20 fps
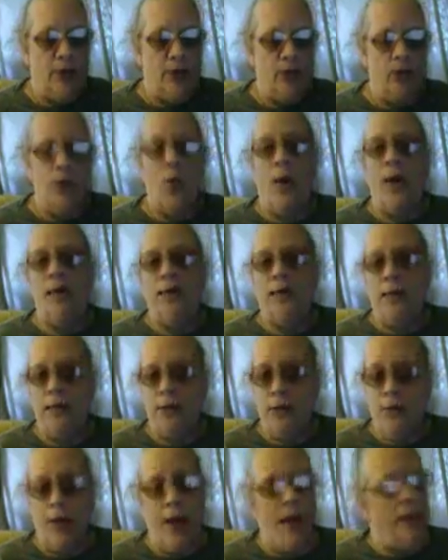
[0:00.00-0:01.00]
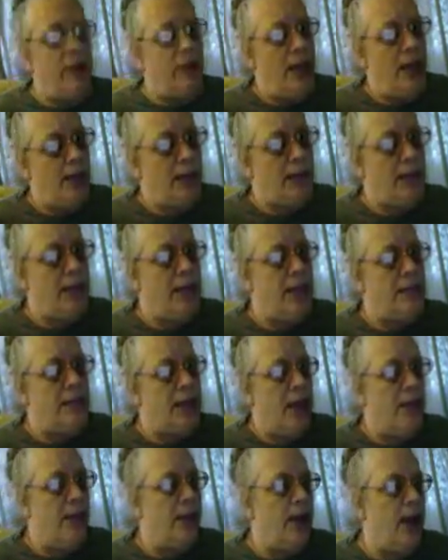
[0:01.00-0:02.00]
26th we have a lot of states
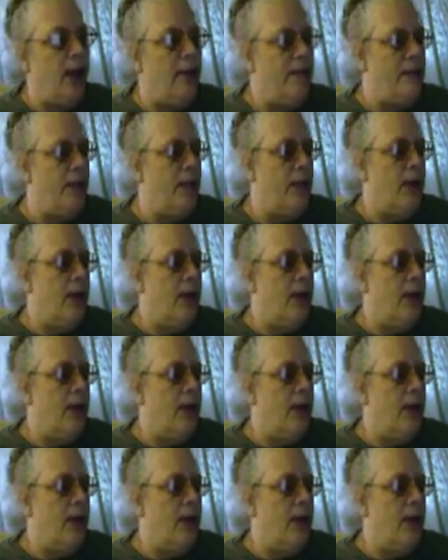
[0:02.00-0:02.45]
coming up.